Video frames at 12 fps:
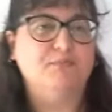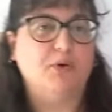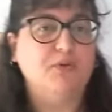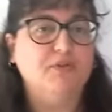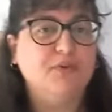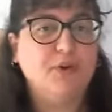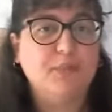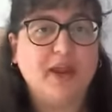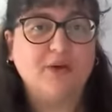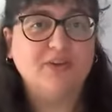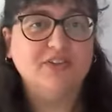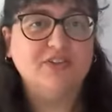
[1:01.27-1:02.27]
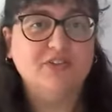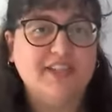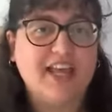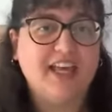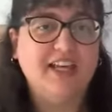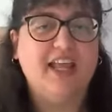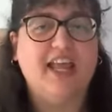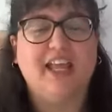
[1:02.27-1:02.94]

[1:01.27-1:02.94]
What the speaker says: Both of her parents are dead,